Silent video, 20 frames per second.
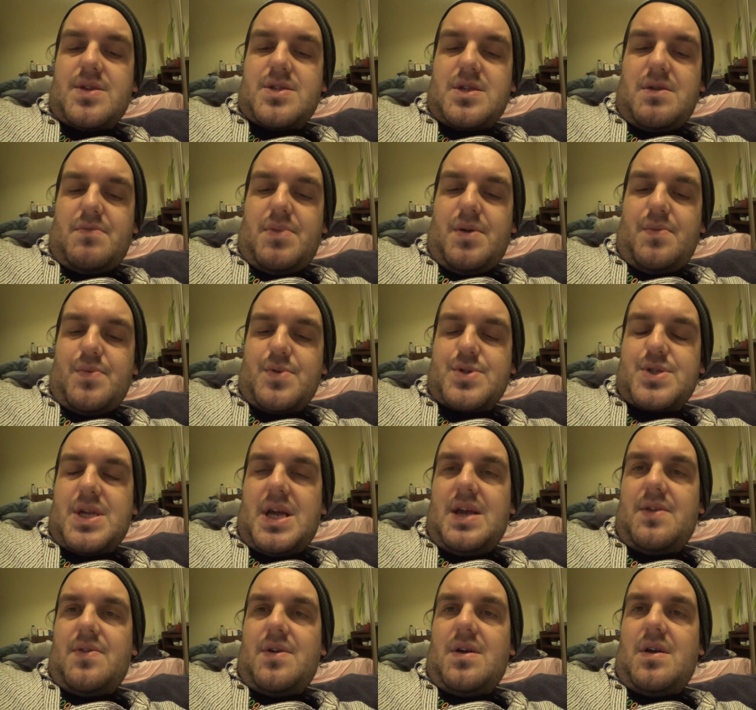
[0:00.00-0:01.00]
Some people
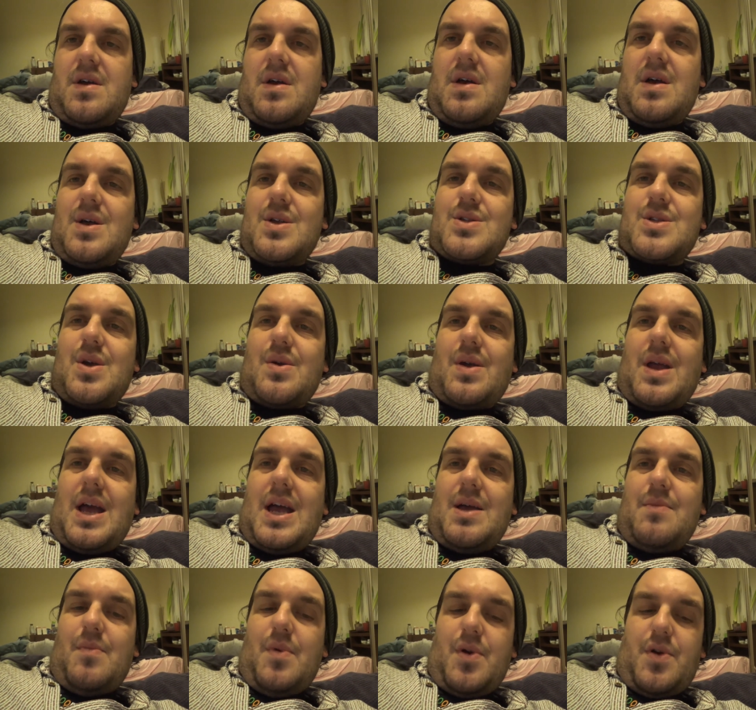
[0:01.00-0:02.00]
say that it's
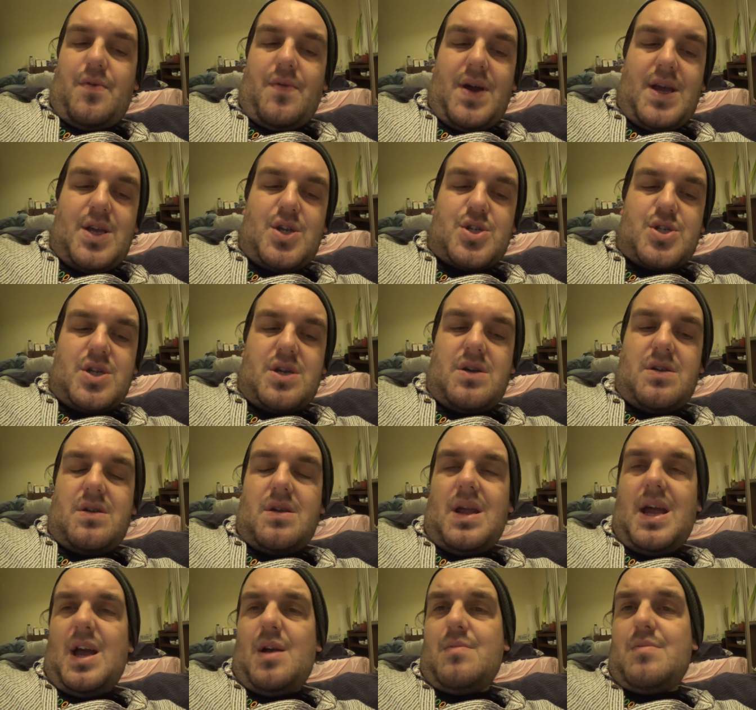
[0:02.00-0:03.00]
okay in
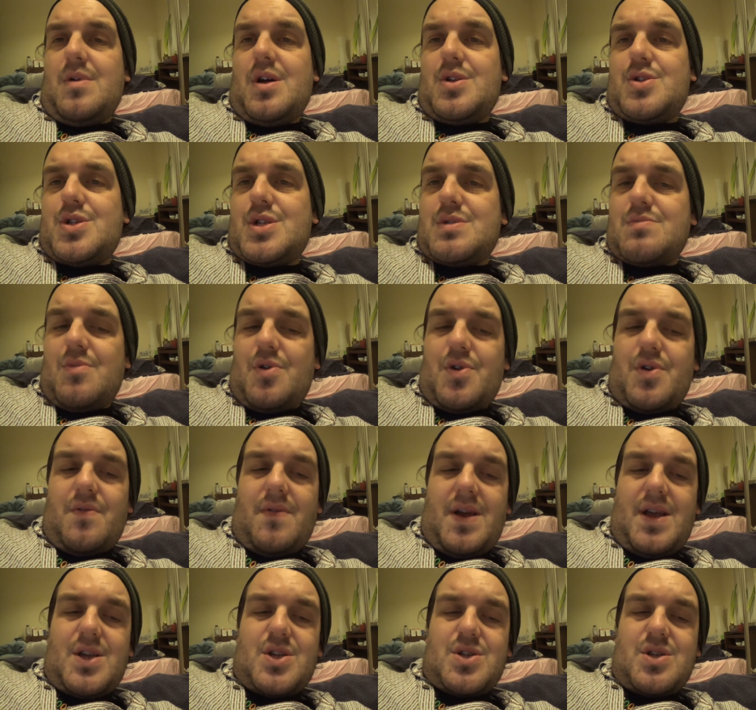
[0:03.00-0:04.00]
moderation. How much is
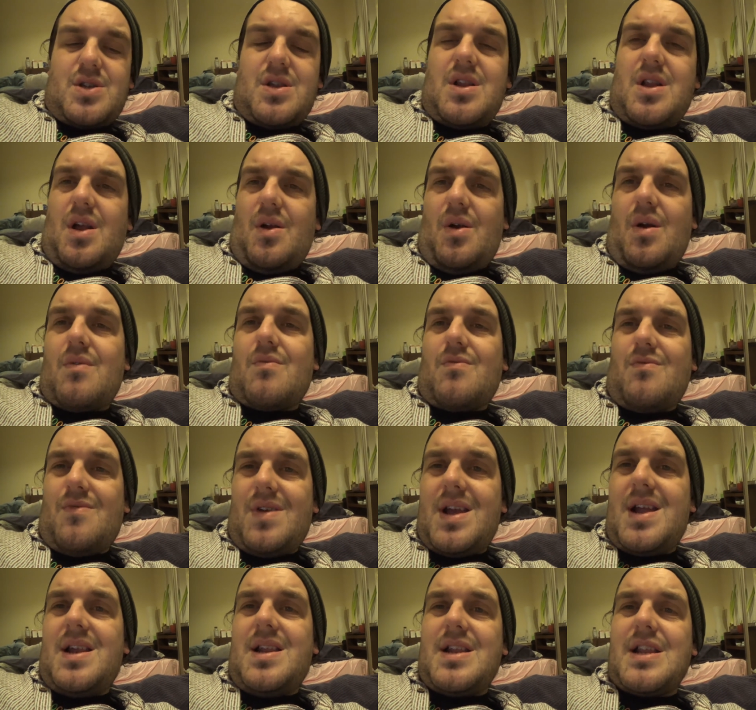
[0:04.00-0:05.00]
moderation? You know, a
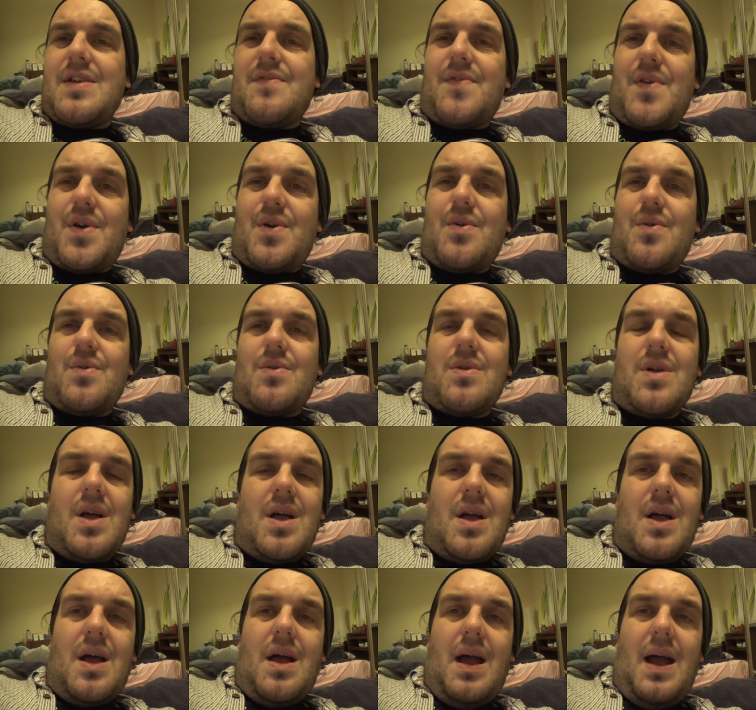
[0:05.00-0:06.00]
really difficult
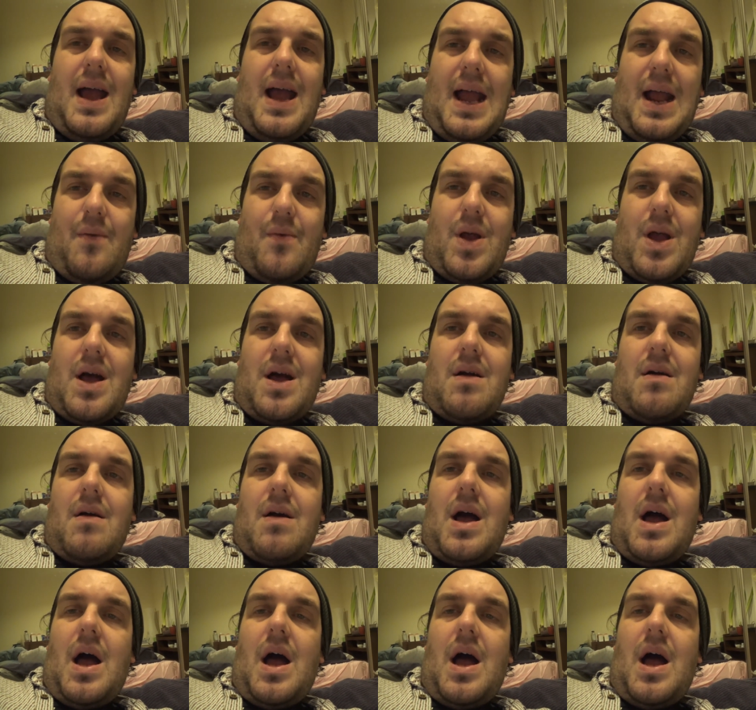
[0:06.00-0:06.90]
area.